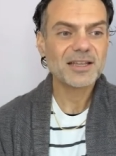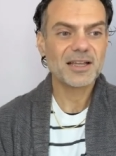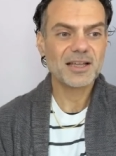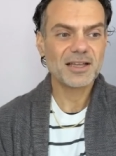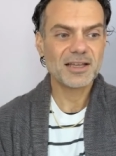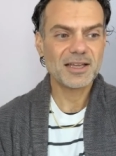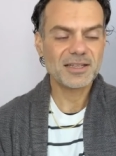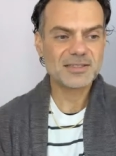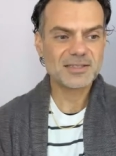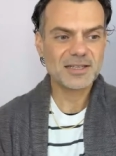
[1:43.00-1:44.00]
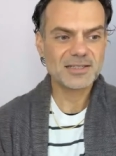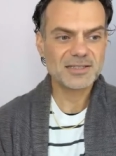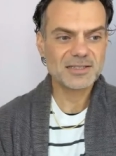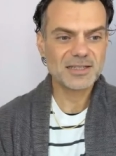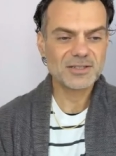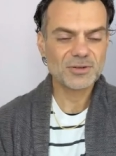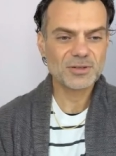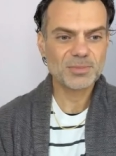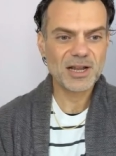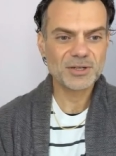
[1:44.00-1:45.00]
Uh, it's it's it's not a
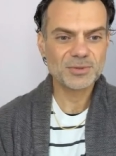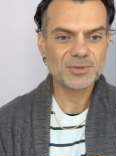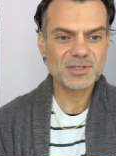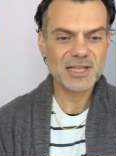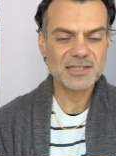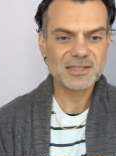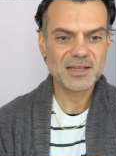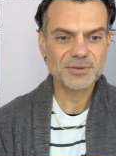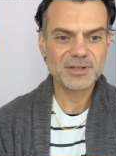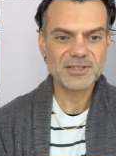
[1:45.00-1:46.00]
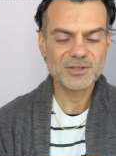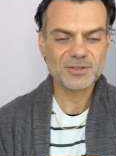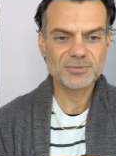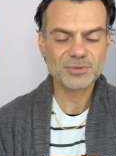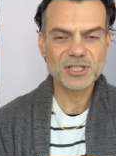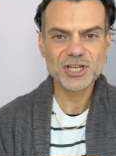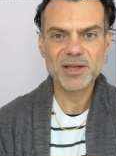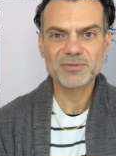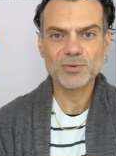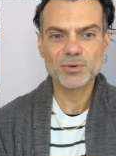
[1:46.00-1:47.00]
brand whose sense I really sort of reach
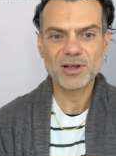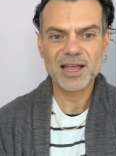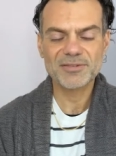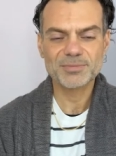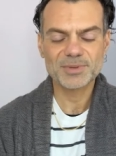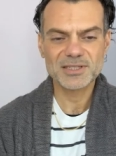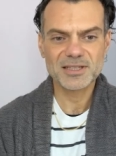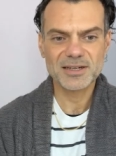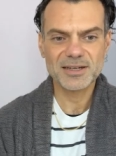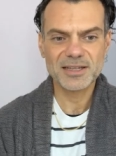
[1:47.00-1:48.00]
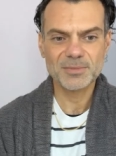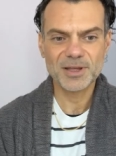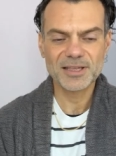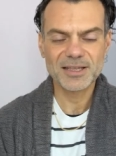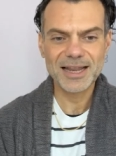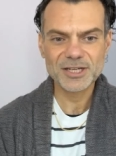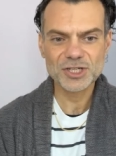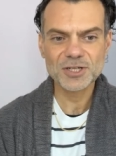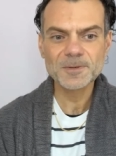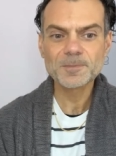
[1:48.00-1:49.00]
out for or have particularly in my
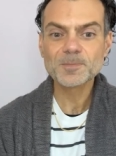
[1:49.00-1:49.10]
collection.